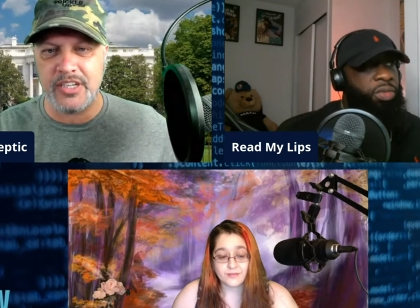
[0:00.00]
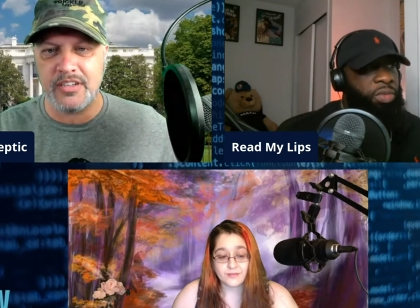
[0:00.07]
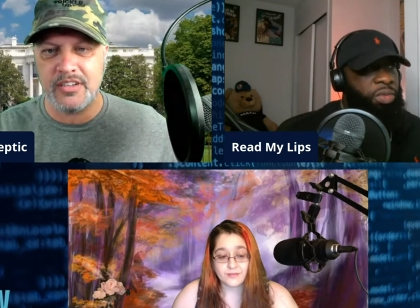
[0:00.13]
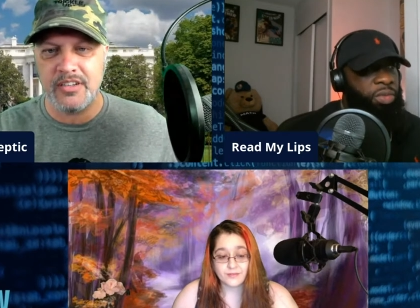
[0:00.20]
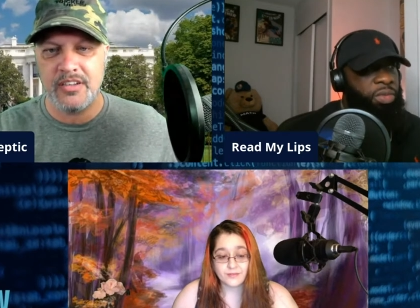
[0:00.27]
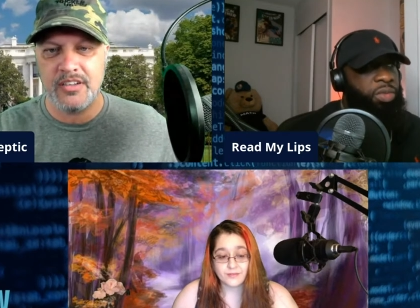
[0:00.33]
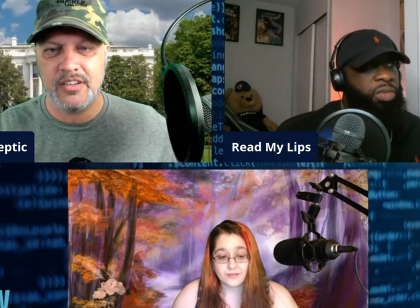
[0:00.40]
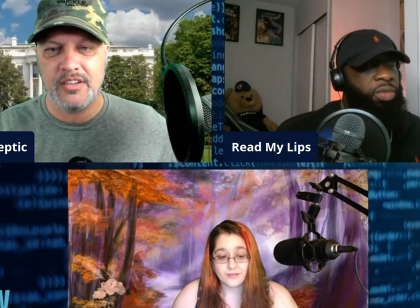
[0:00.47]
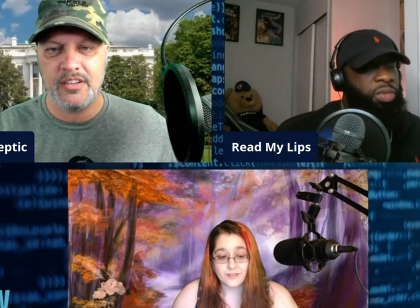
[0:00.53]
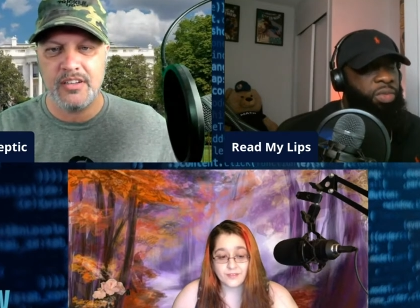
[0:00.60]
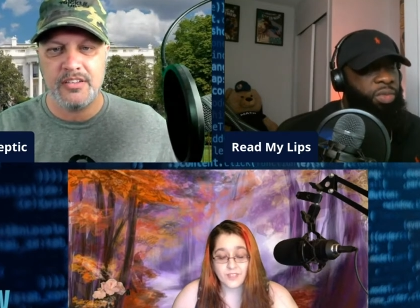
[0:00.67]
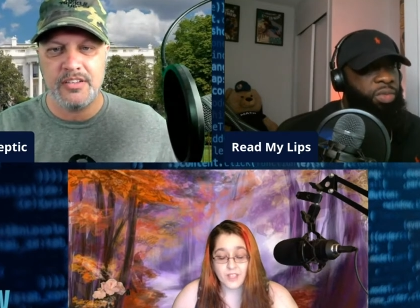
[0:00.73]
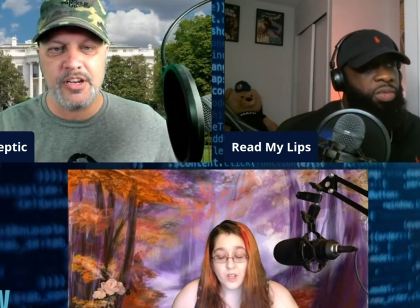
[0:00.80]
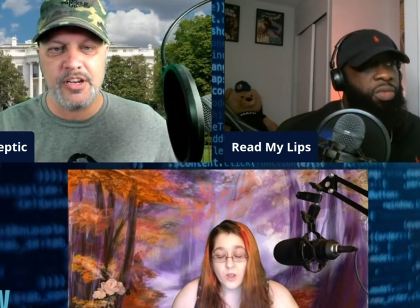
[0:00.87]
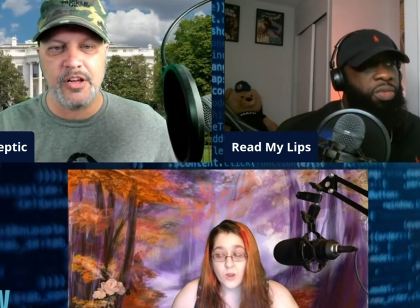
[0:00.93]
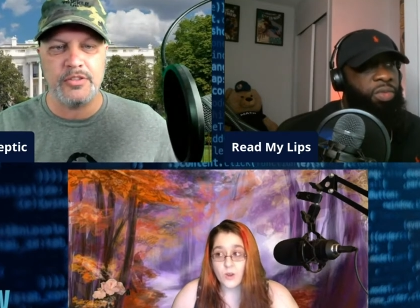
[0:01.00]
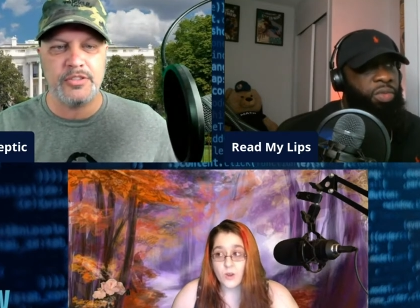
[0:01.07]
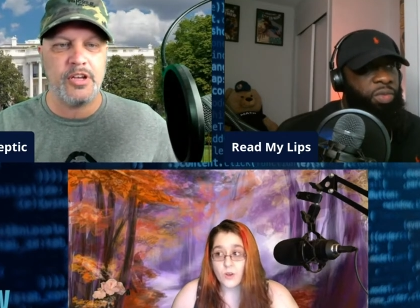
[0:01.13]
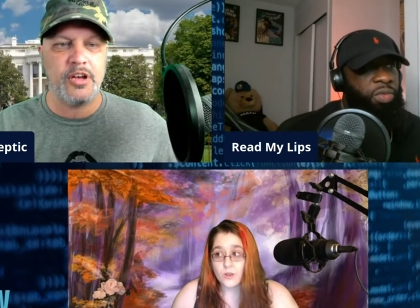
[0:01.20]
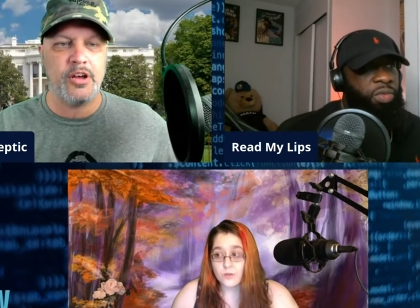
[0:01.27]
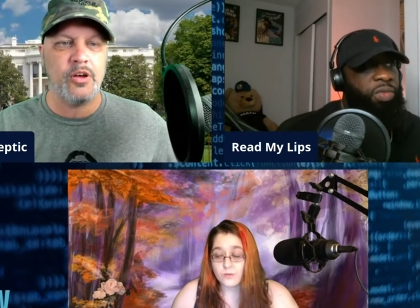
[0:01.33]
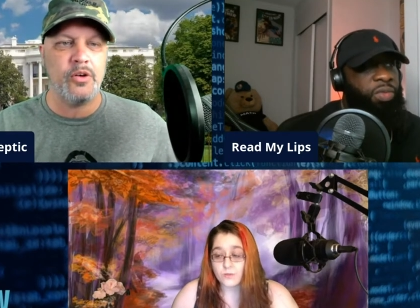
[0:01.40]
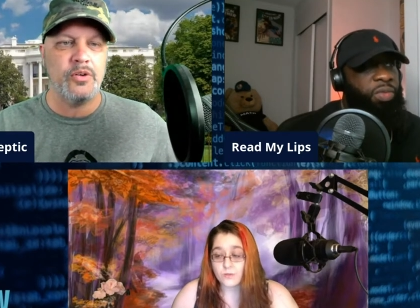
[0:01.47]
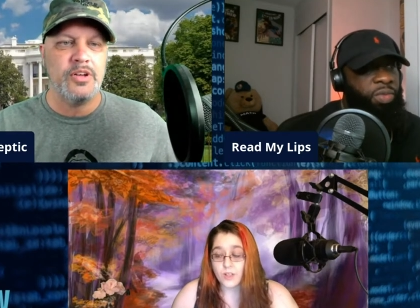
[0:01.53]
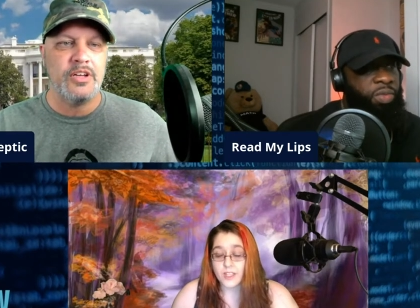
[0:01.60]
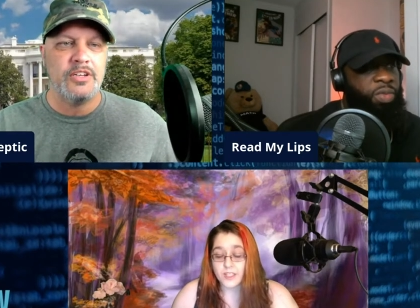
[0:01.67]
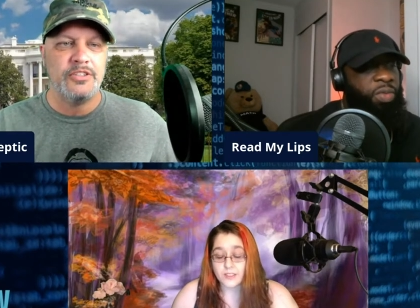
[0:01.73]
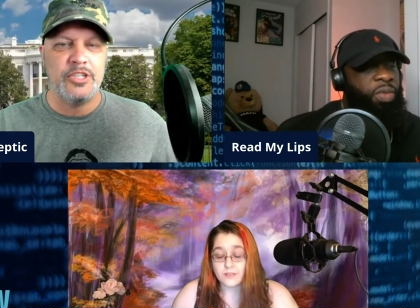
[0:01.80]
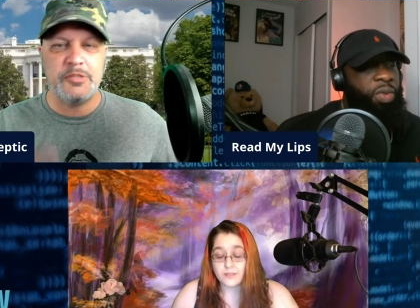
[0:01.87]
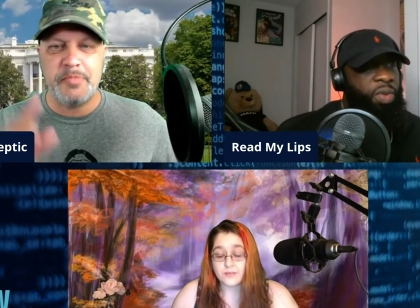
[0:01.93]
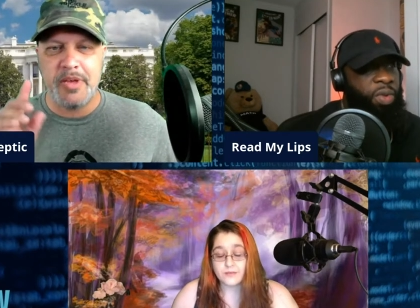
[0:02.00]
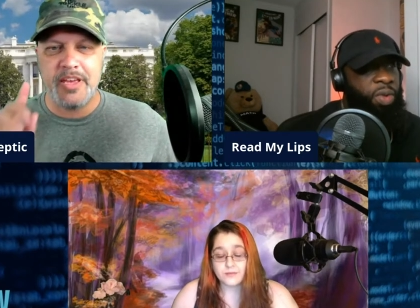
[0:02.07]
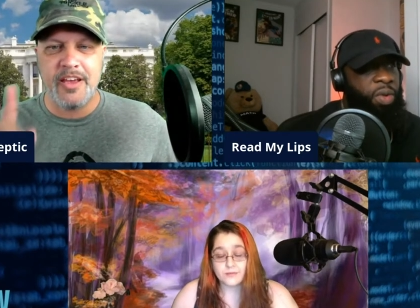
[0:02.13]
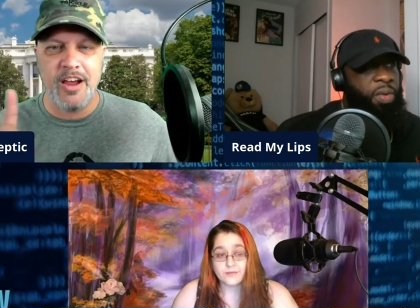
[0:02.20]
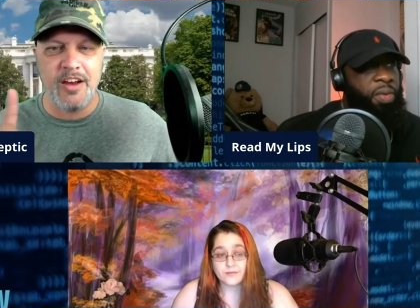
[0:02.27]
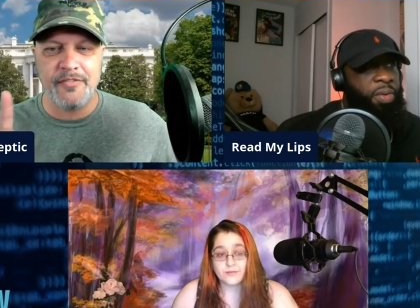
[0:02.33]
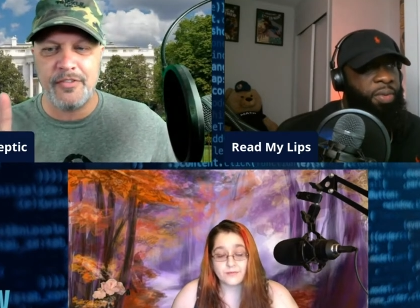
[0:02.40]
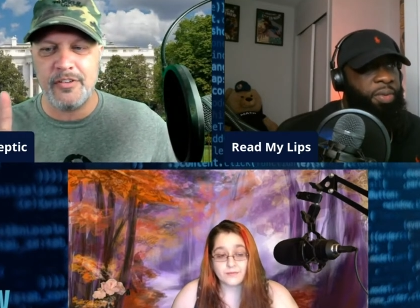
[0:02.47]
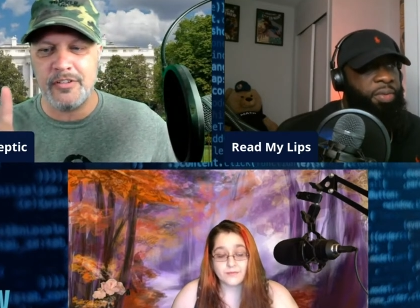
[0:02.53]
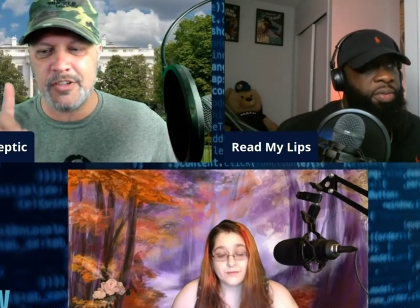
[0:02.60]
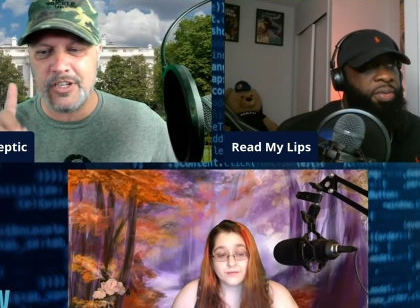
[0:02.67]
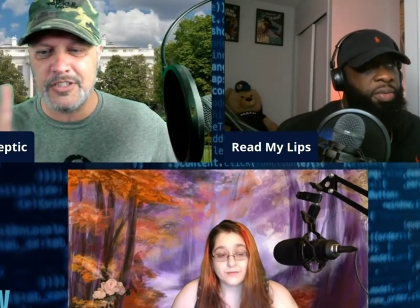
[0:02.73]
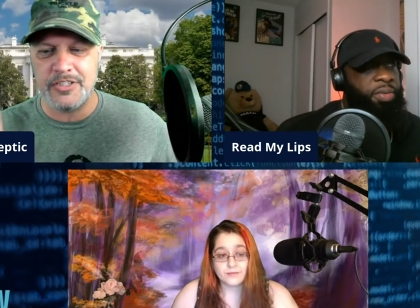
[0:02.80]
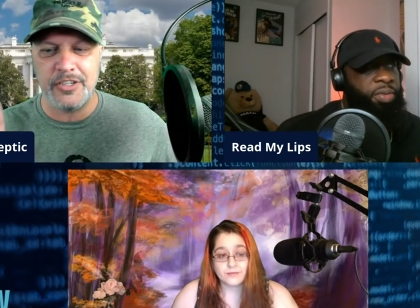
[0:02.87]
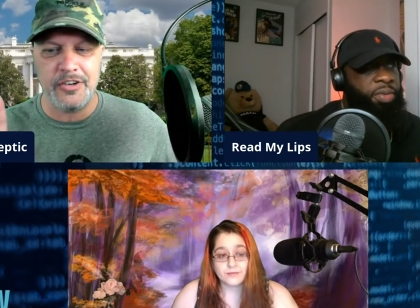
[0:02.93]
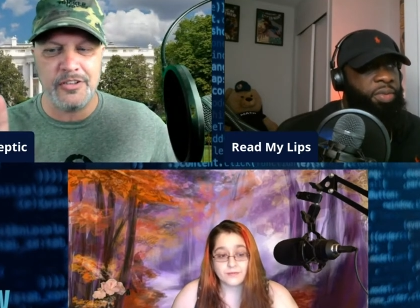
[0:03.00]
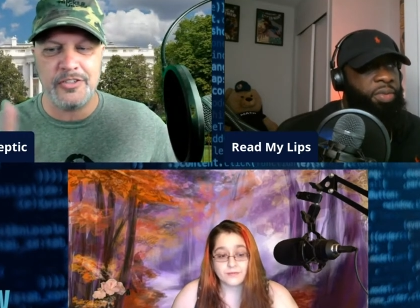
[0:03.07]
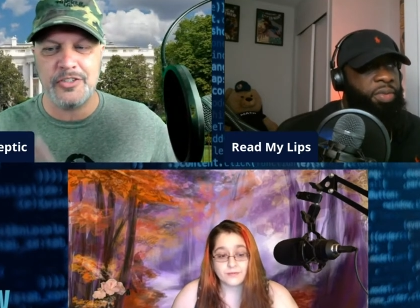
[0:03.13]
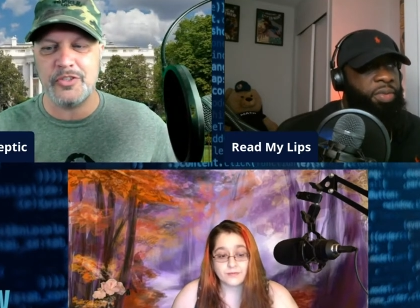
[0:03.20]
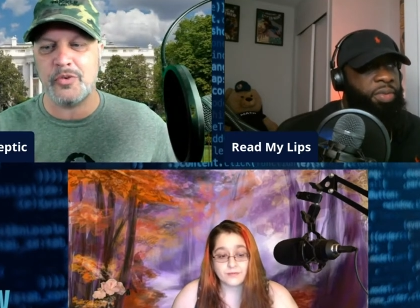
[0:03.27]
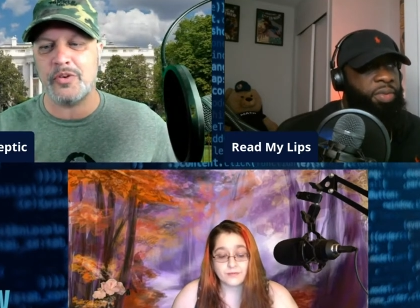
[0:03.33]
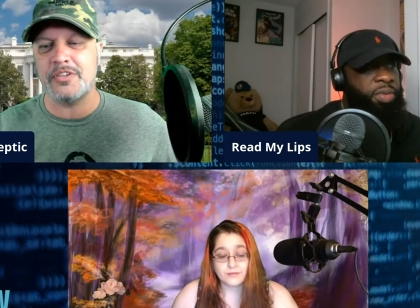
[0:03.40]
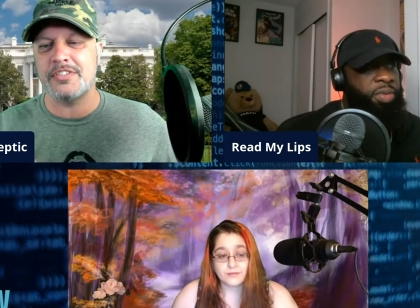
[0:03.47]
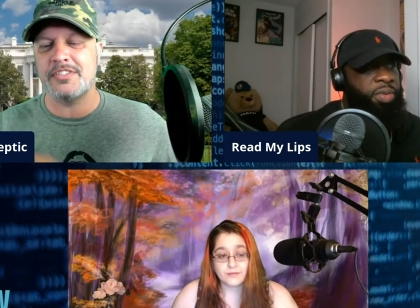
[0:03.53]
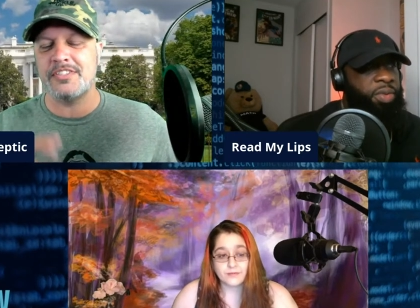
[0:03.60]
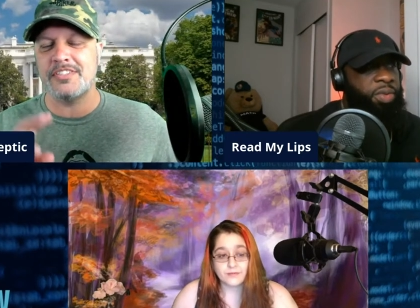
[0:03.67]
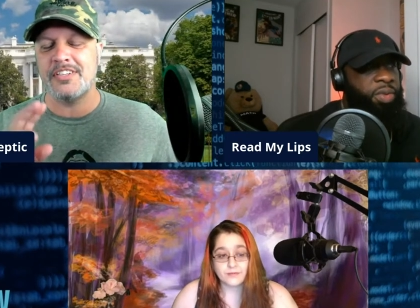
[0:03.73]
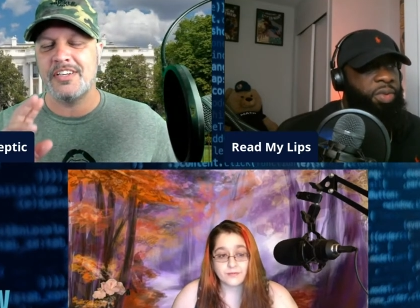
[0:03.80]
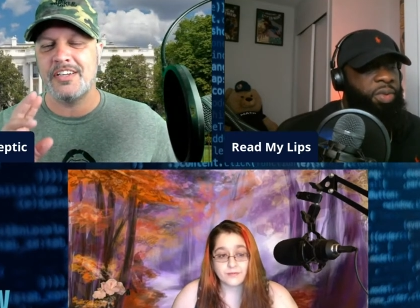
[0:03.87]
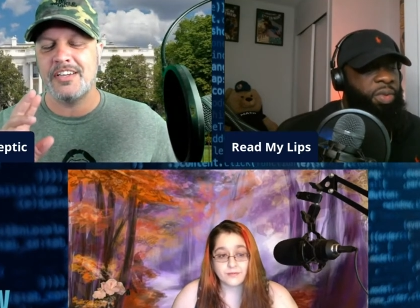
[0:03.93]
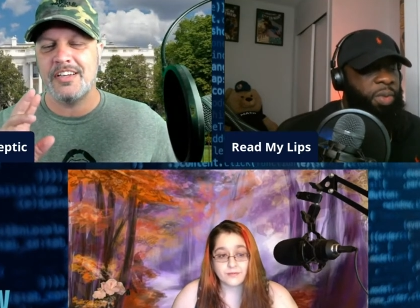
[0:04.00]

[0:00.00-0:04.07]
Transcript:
Speaker 1: shit, you know, so just be careful, consider the source.